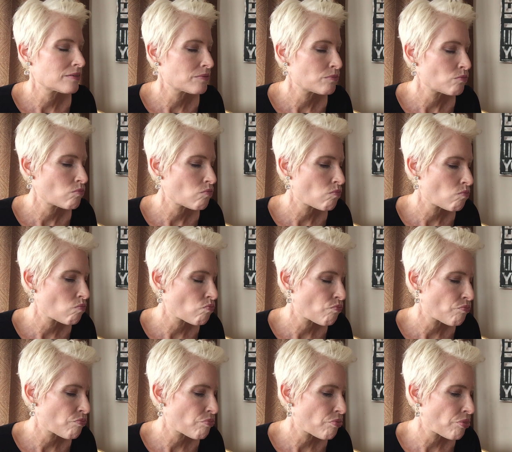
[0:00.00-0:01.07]

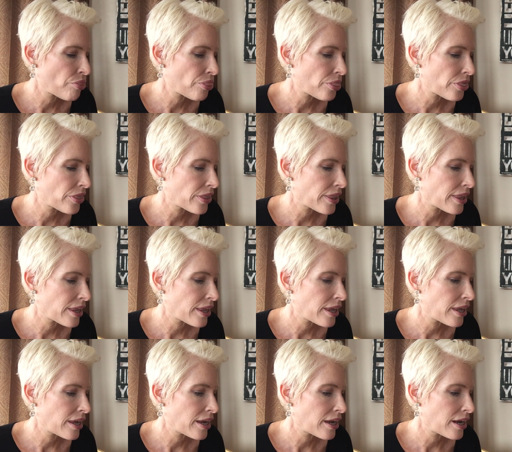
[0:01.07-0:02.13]

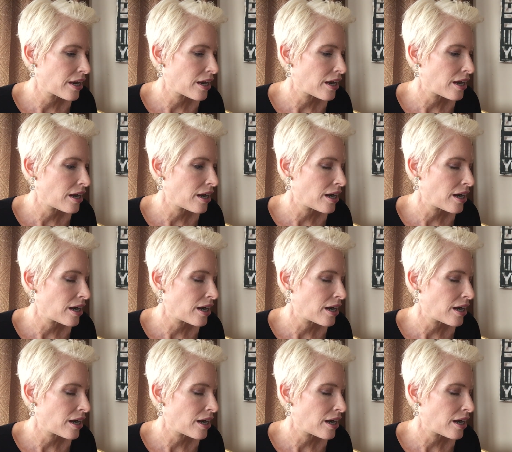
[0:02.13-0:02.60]
Nothing is said.